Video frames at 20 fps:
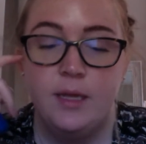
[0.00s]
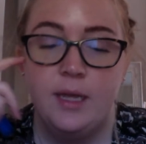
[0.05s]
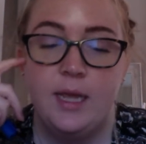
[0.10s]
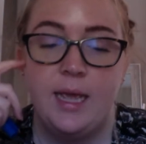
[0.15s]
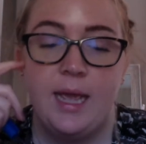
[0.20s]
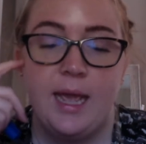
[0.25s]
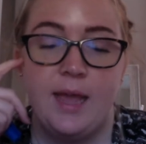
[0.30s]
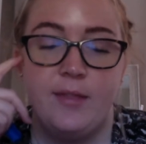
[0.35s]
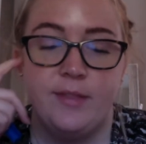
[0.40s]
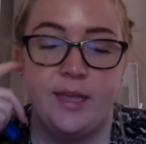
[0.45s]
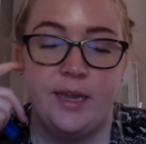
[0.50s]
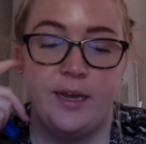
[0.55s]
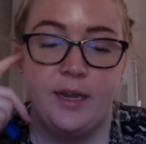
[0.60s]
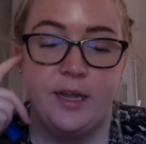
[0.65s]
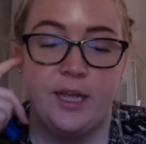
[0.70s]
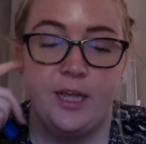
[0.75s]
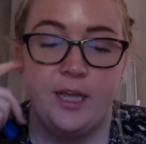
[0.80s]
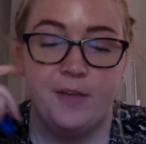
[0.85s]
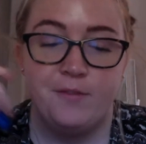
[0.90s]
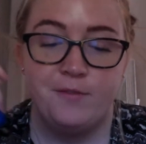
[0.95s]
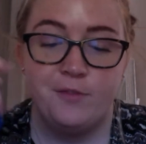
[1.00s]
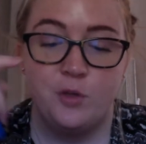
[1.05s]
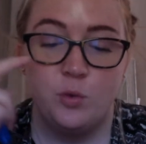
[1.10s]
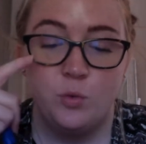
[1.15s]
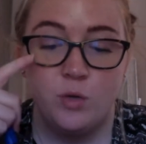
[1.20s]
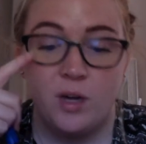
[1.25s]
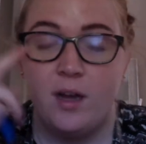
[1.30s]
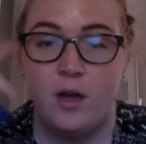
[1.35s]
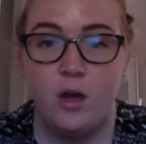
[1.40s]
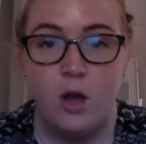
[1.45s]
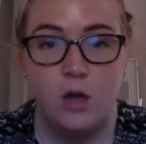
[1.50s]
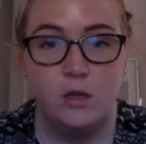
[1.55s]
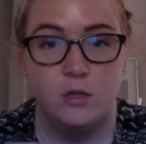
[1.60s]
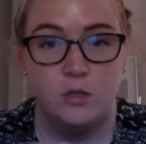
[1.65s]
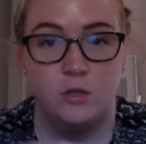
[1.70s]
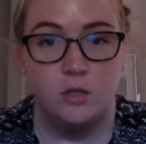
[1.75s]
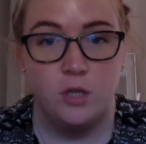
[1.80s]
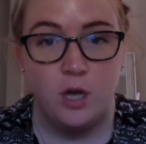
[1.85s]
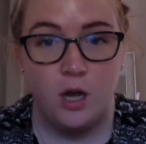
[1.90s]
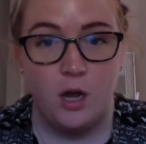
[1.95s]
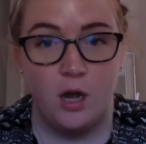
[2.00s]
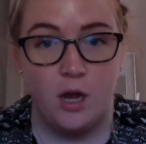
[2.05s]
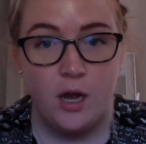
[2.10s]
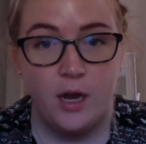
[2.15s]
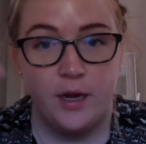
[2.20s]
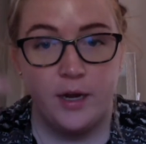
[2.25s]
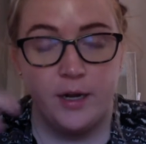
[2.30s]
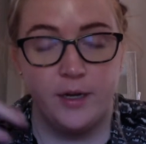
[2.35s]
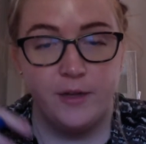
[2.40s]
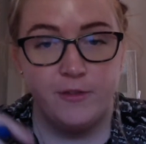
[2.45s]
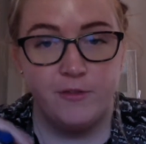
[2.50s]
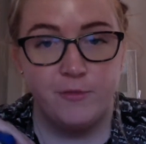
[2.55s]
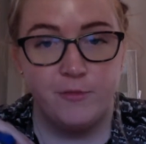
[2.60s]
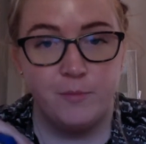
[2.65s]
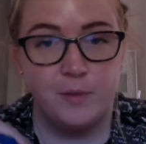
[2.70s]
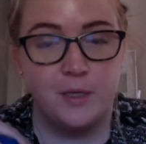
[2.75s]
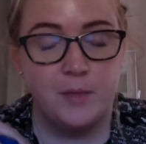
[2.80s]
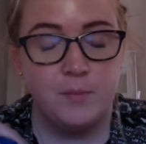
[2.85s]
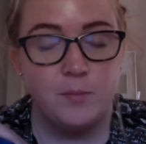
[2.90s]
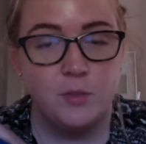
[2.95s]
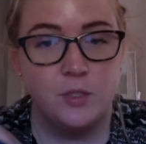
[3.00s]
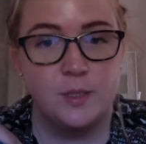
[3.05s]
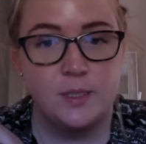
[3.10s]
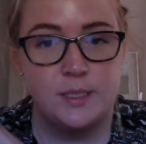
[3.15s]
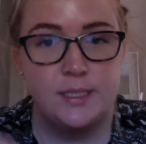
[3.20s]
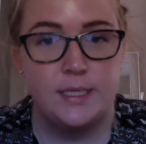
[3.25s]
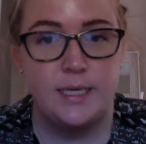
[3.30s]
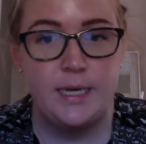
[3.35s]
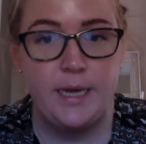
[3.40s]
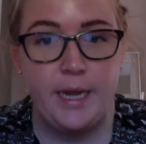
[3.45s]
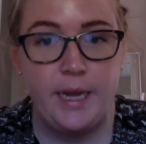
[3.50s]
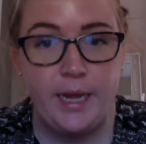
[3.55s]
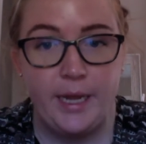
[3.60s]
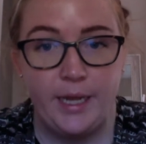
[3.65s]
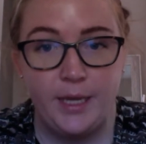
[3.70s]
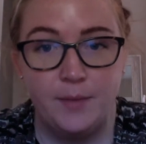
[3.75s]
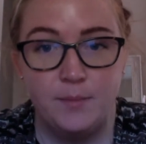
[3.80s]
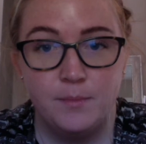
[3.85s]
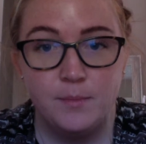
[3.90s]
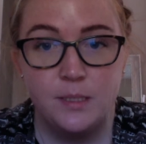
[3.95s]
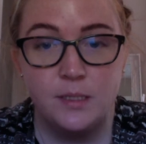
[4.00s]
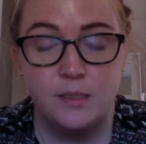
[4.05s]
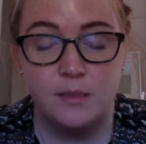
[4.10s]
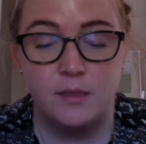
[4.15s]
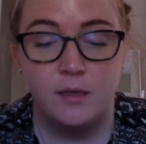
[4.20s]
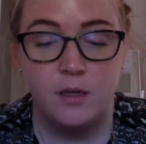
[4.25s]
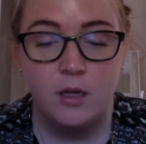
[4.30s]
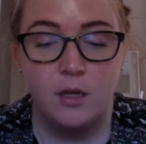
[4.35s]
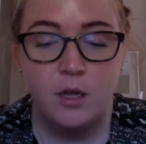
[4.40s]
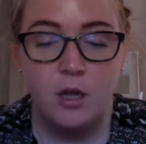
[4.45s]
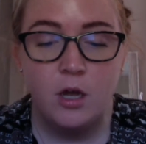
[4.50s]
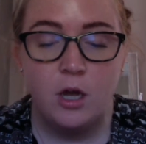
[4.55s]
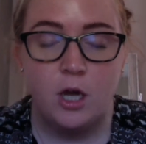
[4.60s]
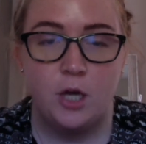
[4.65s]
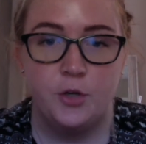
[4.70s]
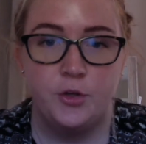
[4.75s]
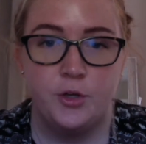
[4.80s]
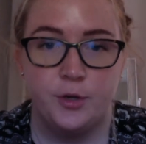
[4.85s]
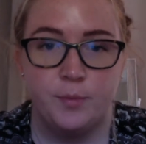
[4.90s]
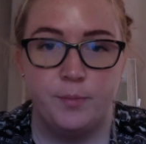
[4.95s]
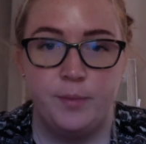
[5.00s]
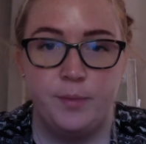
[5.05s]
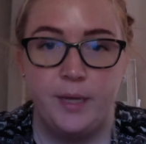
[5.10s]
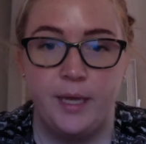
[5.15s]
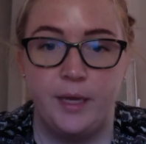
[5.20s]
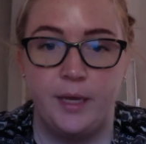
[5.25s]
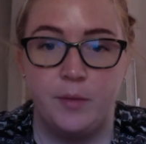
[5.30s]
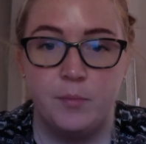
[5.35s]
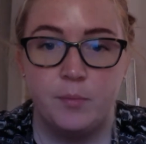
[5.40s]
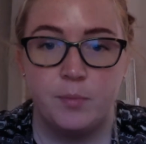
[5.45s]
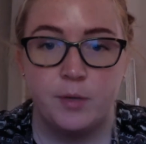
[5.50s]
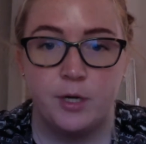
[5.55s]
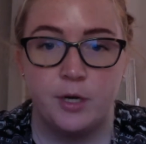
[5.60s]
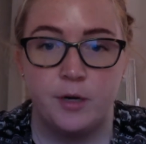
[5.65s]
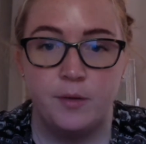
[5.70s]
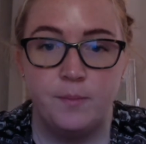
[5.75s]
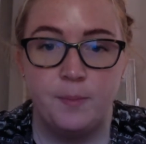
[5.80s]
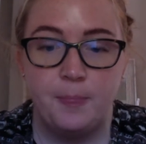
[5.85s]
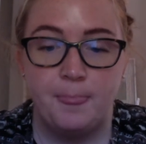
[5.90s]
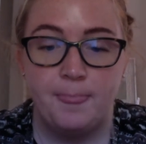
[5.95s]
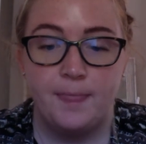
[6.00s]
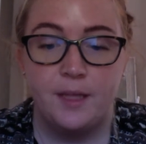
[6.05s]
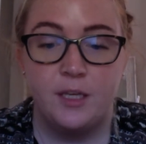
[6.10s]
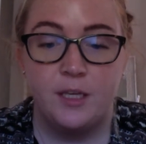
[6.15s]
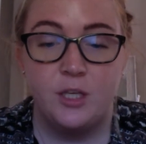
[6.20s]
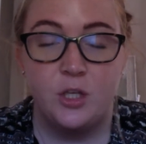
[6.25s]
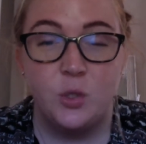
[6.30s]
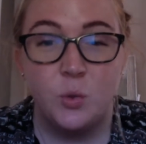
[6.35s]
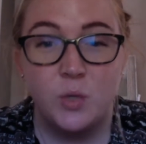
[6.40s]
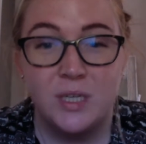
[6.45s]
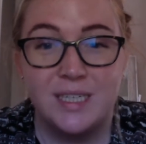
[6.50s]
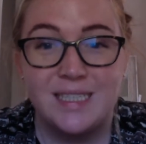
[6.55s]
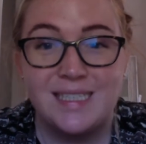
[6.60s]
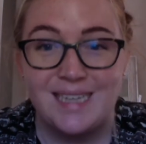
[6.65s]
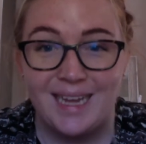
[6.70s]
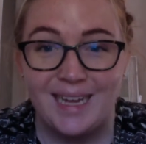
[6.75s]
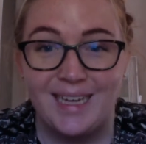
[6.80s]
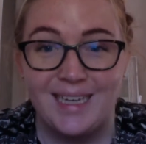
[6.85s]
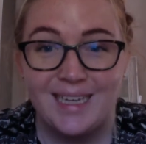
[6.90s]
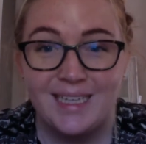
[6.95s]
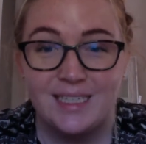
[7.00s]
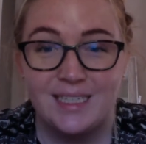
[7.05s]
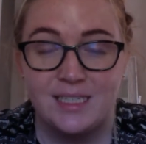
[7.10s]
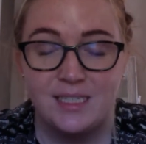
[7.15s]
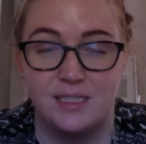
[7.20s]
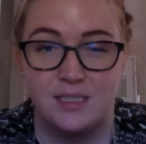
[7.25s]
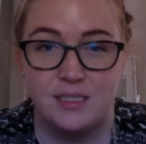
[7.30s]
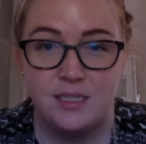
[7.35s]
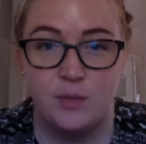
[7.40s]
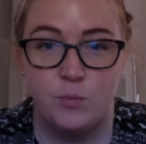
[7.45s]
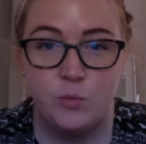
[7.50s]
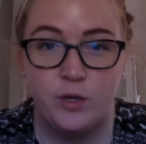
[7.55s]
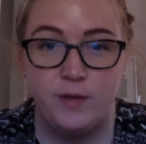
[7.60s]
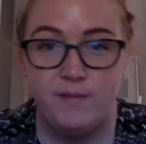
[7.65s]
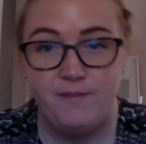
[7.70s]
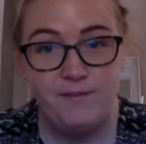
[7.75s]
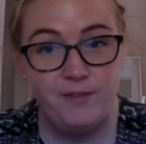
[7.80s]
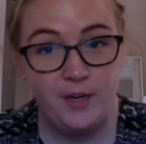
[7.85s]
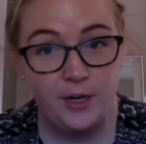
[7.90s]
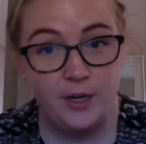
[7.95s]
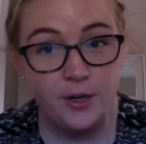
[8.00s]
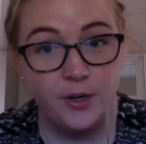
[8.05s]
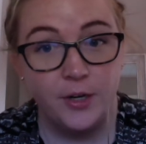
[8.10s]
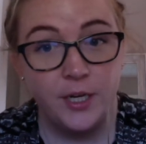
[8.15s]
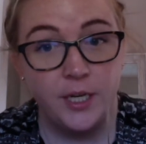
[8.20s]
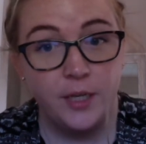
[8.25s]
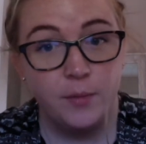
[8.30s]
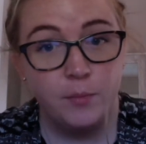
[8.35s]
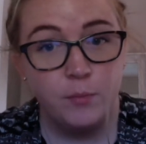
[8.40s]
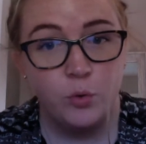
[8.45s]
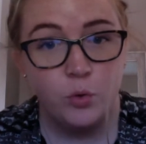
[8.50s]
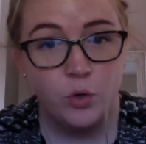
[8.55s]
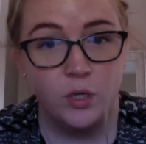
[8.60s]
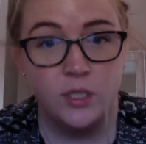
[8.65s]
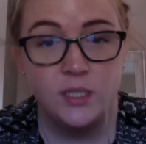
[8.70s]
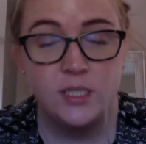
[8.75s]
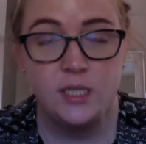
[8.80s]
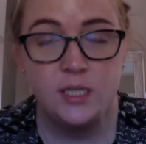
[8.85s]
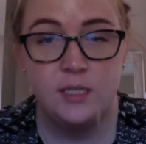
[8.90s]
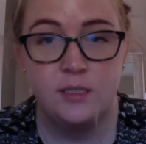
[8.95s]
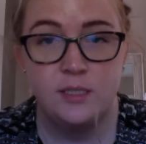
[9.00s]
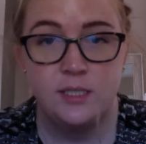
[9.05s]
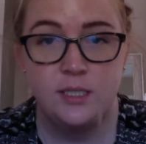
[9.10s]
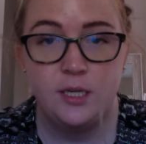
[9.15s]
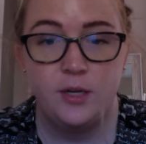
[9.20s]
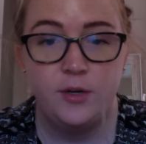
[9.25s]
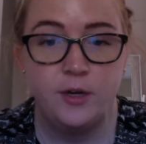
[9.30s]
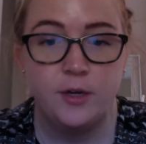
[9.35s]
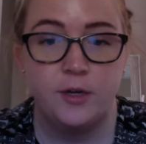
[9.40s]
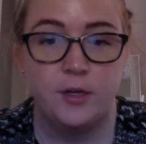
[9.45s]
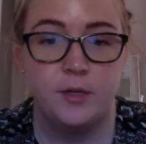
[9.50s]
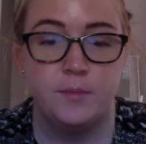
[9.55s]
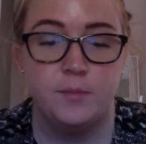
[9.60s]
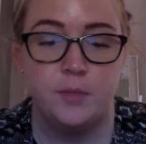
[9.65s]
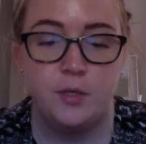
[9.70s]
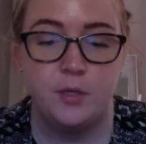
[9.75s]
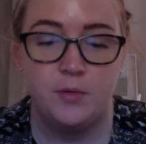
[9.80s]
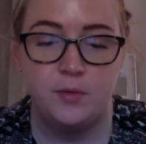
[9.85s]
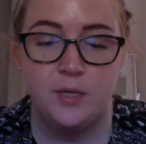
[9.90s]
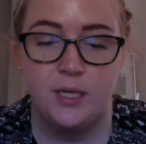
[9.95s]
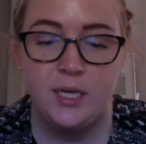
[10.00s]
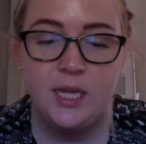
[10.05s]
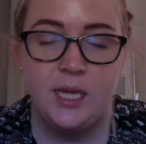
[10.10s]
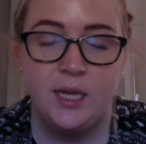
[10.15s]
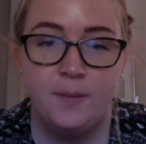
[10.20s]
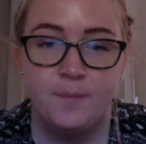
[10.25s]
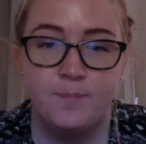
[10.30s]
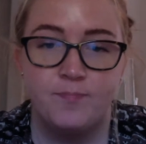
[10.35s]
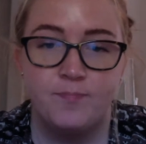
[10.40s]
And then if you got a lot of people's names on your paper, you could take it to someone very important in our community,